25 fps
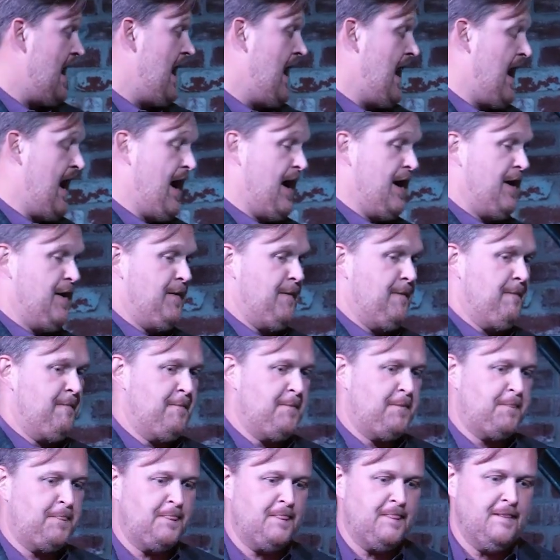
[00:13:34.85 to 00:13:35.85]

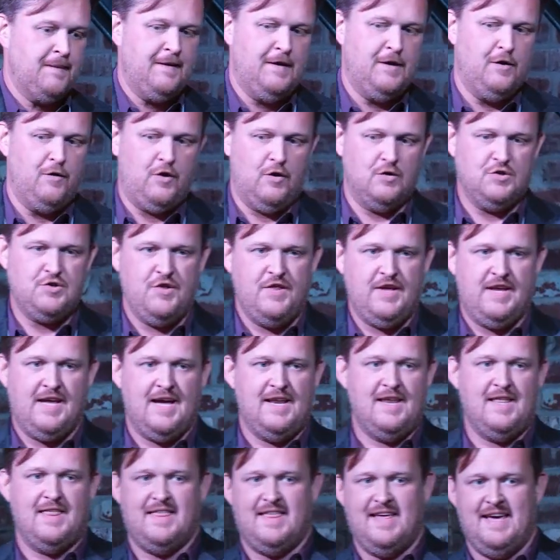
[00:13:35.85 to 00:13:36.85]
Those are the
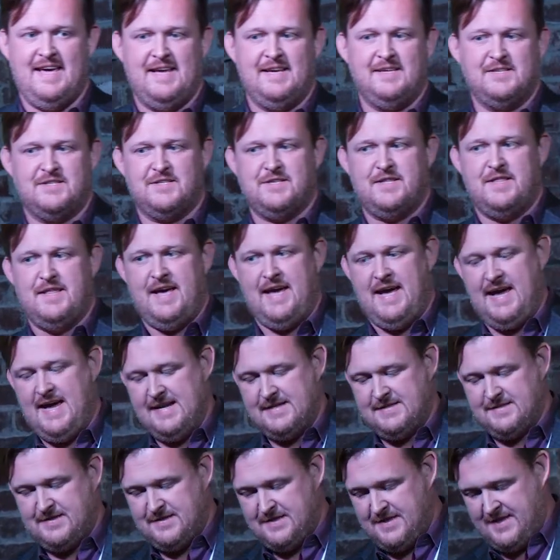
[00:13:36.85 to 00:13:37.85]
kind of things
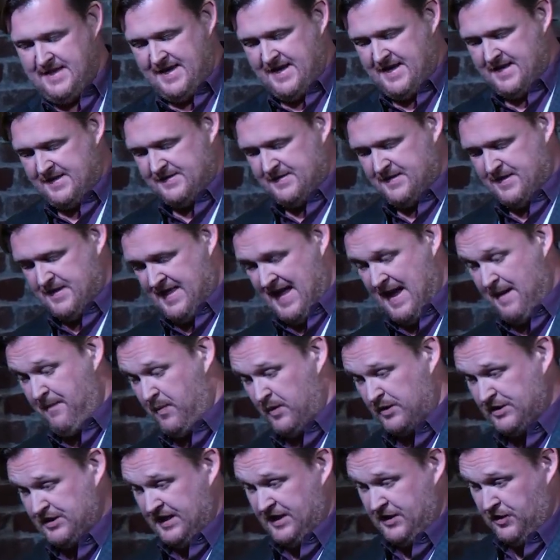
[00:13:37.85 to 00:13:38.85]
that
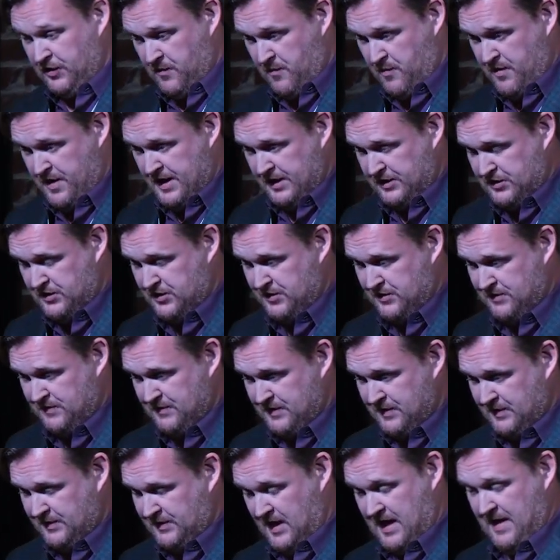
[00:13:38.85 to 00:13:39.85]
particular breach
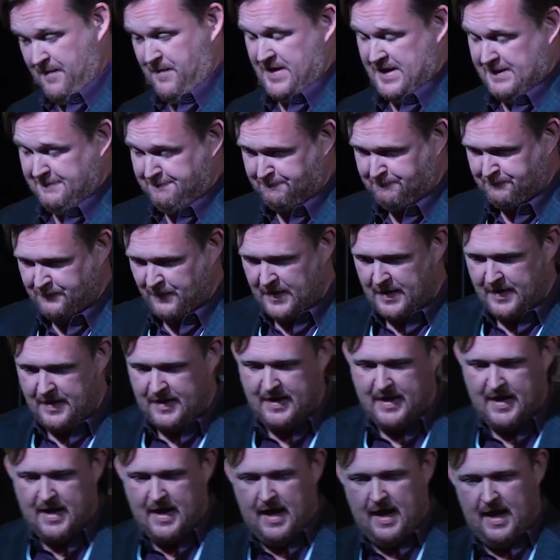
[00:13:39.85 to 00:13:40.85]
taught me.
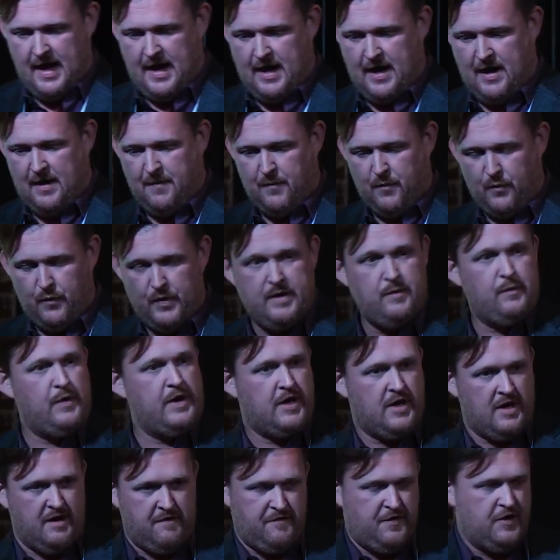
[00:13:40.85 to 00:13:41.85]
We
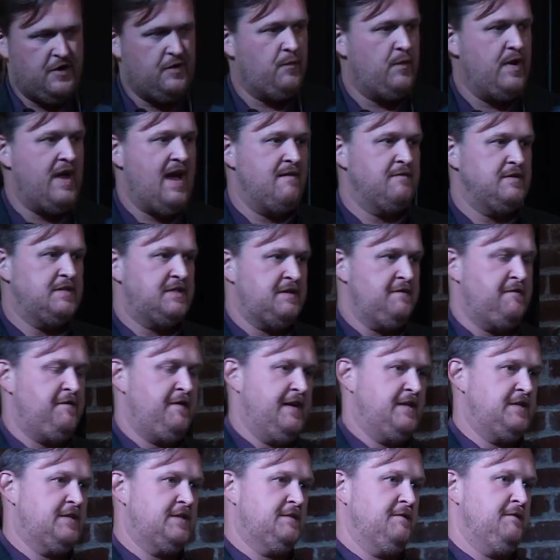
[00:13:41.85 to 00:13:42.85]
recovered. We obviously
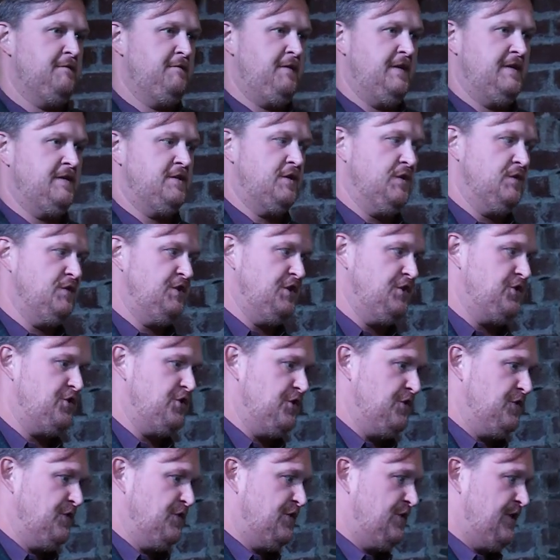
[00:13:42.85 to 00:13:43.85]
fixed those
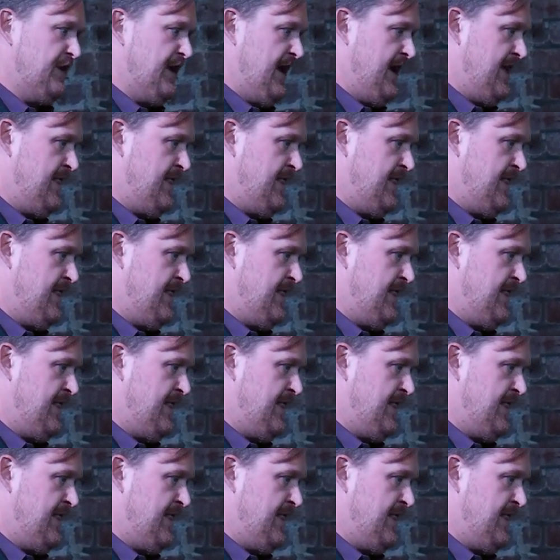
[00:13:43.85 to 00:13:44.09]
issues.